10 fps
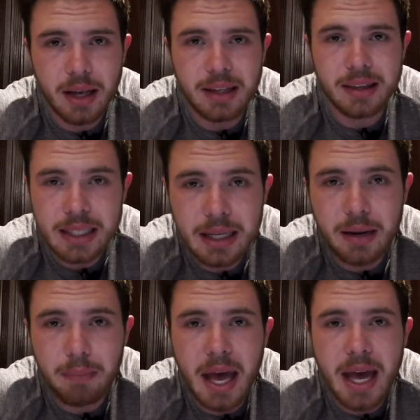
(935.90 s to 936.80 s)
A
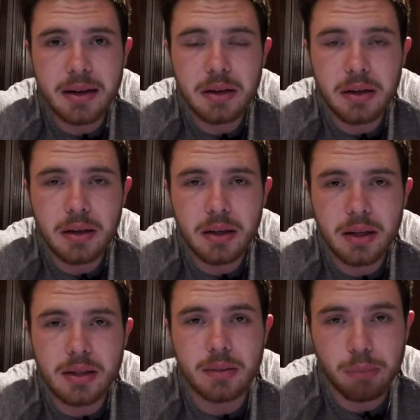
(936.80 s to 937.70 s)
thinking man
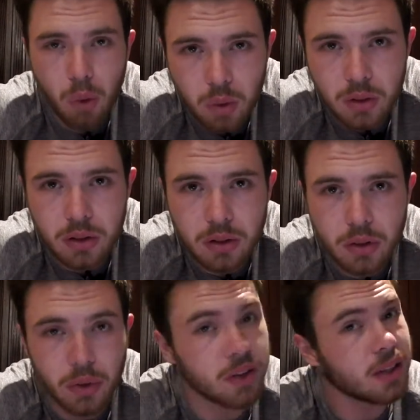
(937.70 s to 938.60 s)
is important,
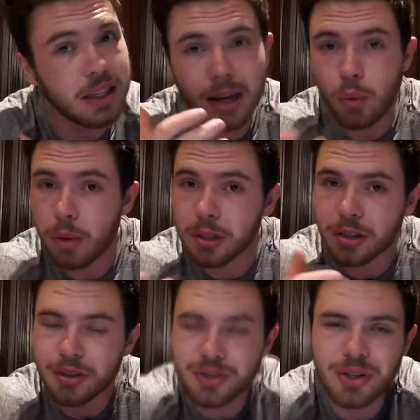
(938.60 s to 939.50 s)
or a thinking woman,
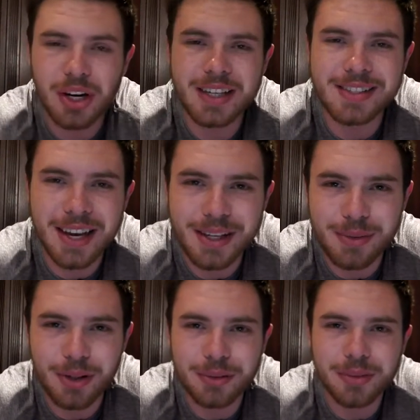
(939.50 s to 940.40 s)
should I say as
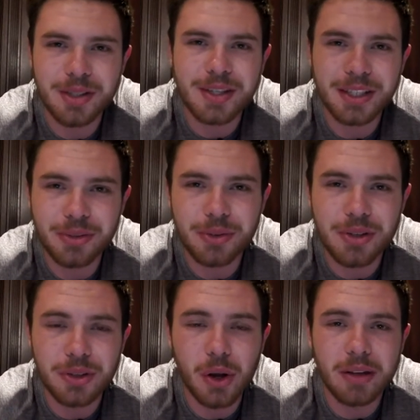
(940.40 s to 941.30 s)
well, because I
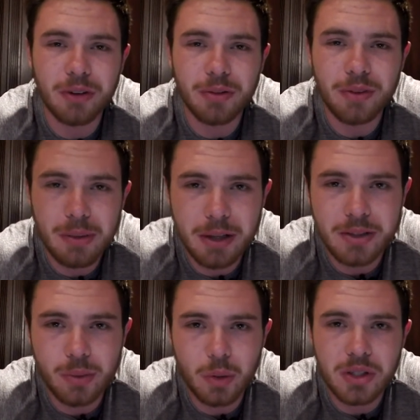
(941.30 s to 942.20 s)
also know I've got females
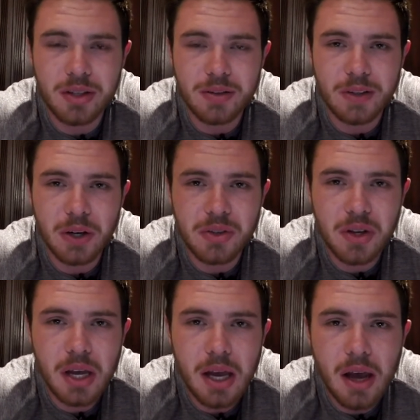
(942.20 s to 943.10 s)
that watch these videos.
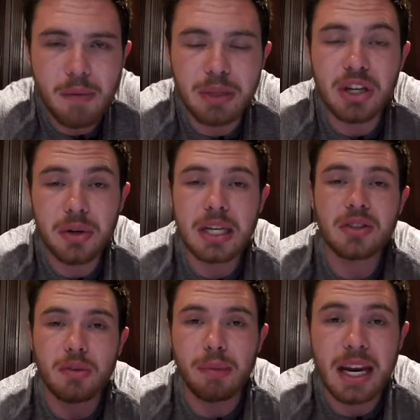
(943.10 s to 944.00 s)
But you need
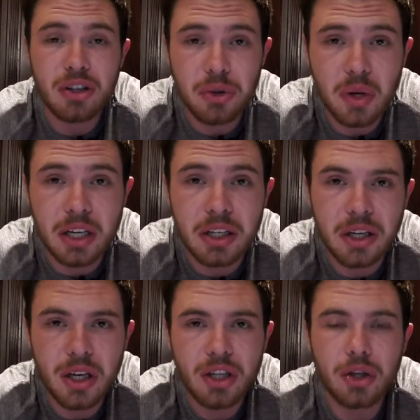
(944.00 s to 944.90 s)
to make sure
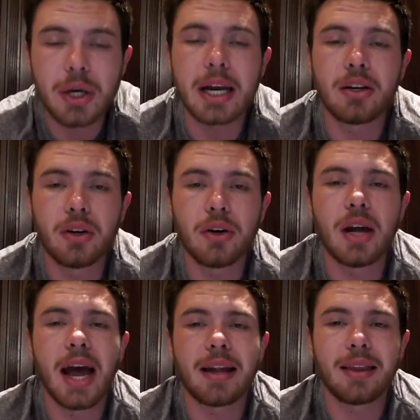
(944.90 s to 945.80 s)
you get good
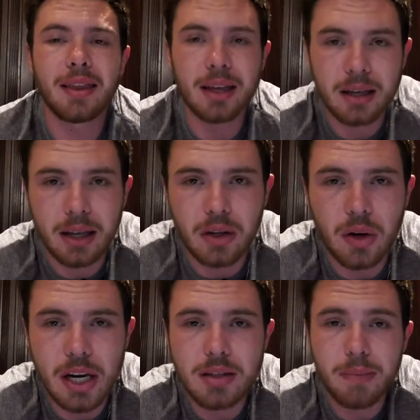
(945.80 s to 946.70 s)
at thinking.
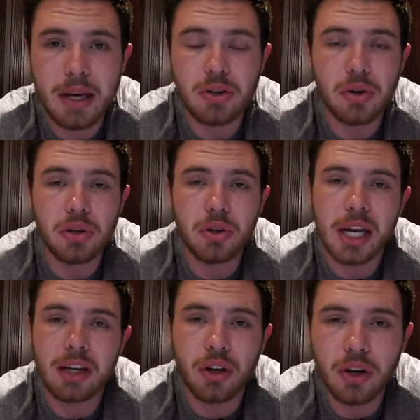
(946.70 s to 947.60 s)
You need to make sure you
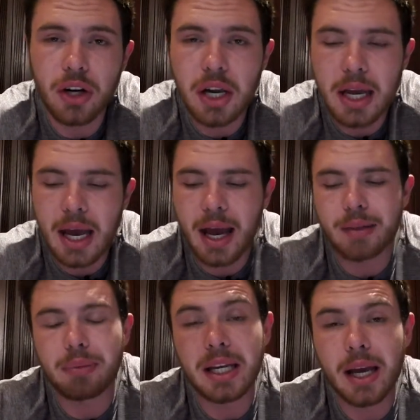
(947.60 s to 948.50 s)
get good
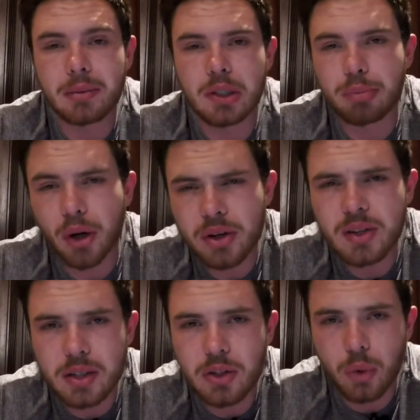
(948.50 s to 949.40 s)
at being able to
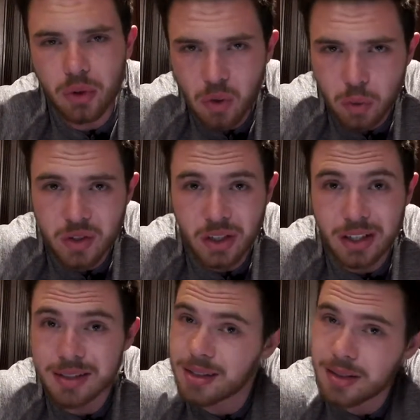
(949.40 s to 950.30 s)
process your thoughts on a
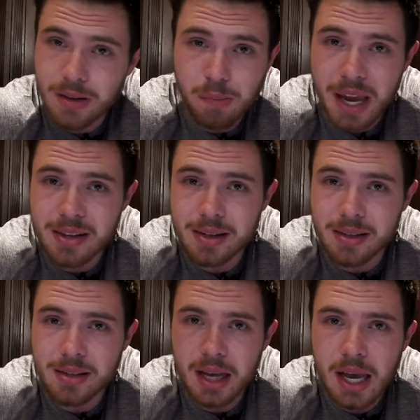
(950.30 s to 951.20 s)
consistent
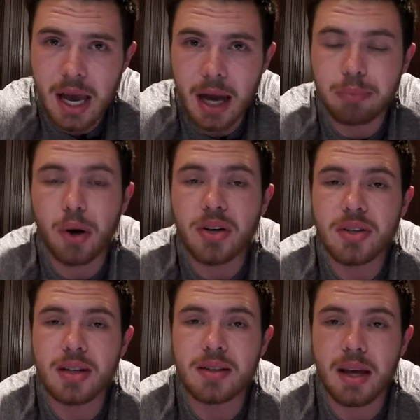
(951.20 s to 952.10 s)
basis and
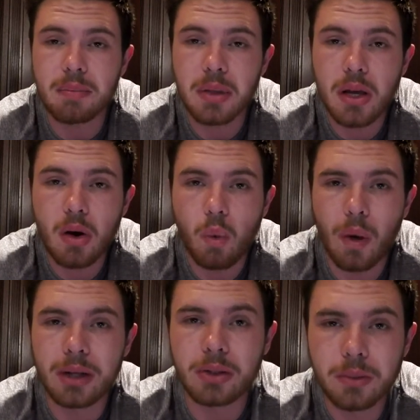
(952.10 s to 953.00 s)
process them
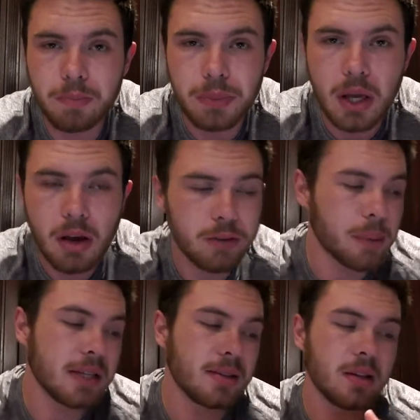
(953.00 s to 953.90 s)
well. For
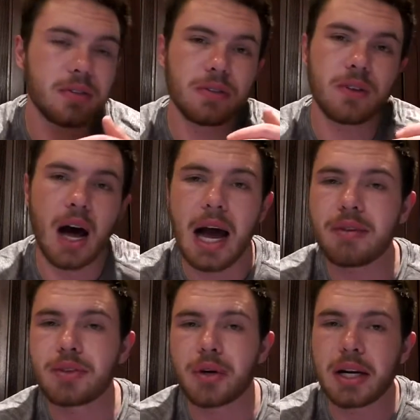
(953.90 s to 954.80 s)
myself, I
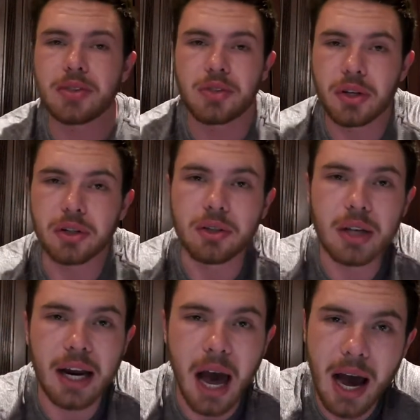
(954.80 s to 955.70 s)
have a trader's
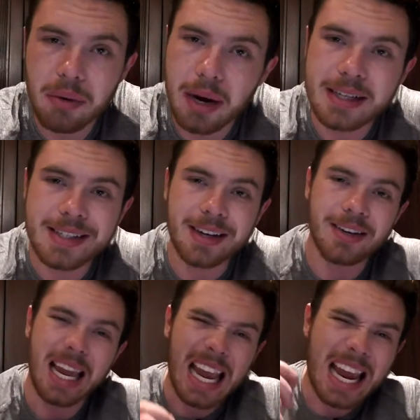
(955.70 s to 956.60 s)
journal and I write
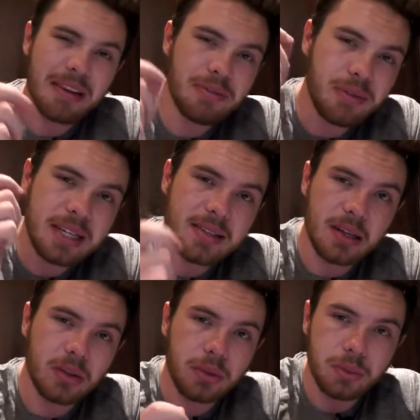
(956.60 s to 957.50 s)
down every
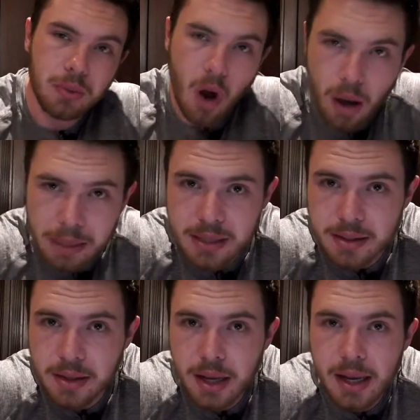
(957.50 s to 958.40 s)
single comment
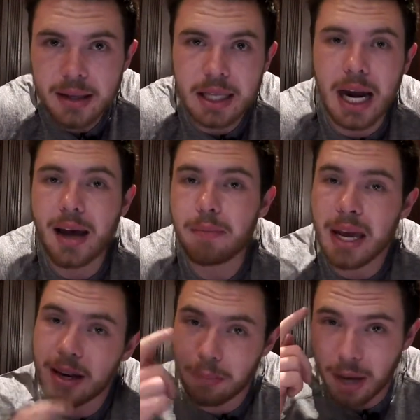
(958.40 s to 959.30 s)
that I
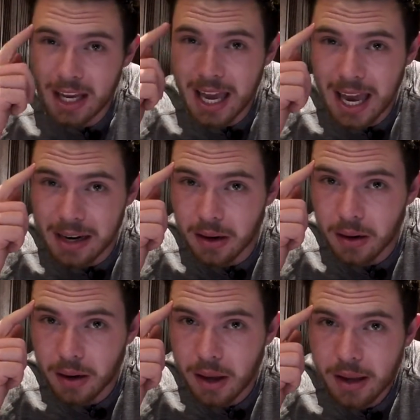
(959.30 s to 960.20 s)
make in my head
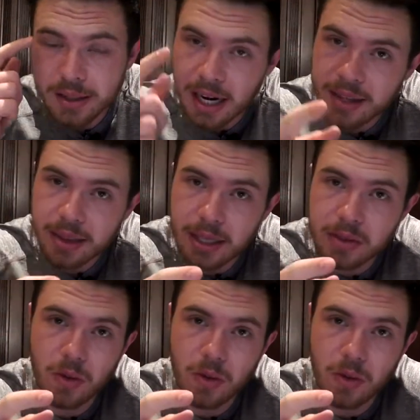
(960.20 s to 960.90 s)
that I think